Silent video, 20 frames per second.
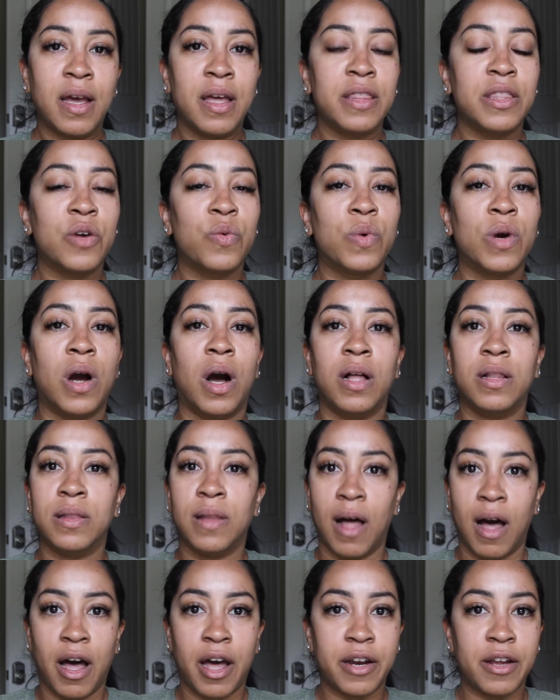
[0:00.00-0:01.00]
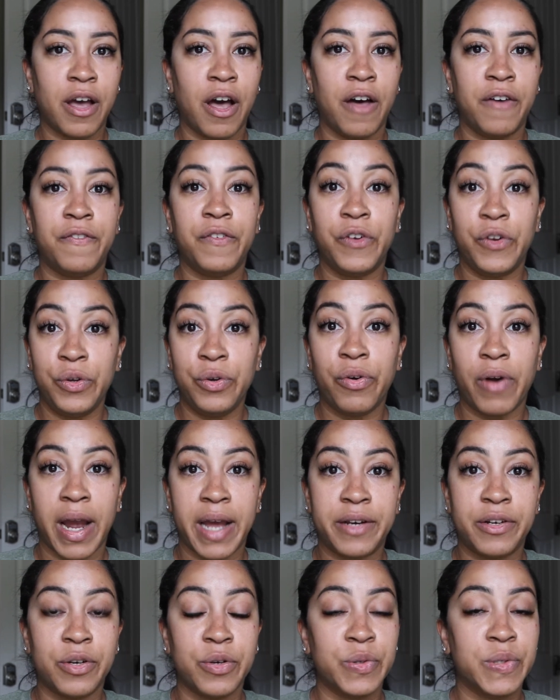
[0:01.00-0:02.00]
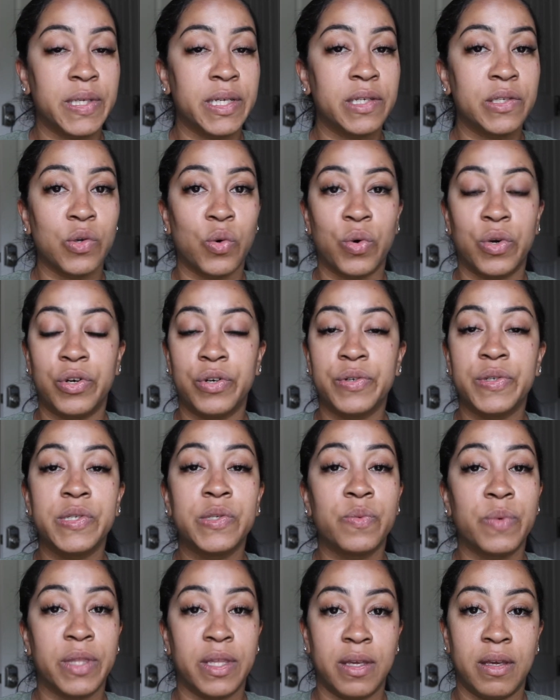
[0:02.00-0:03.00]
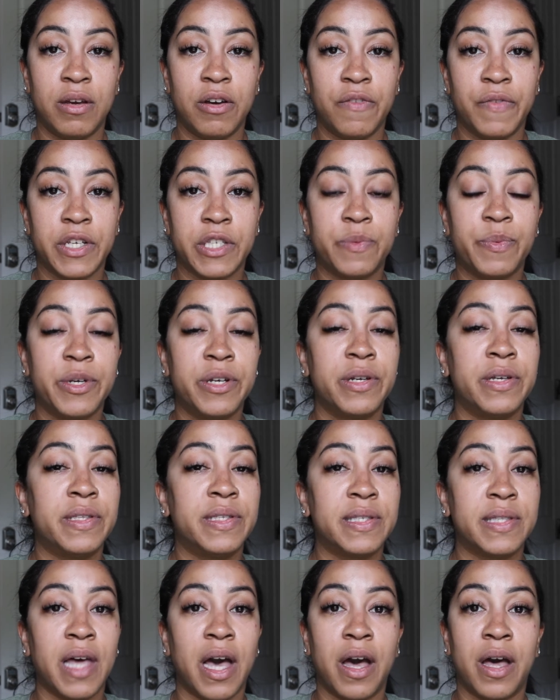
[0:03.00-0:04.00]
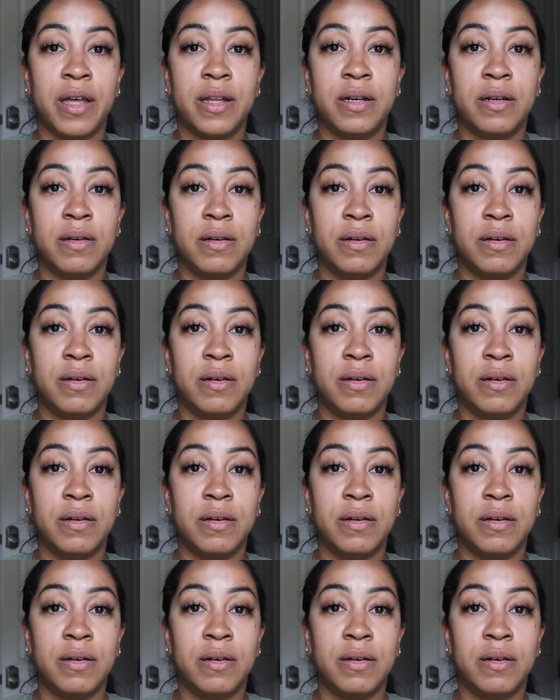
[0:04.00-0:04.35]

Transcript: there were a lot of new grad nurses or nurses with a year of experience that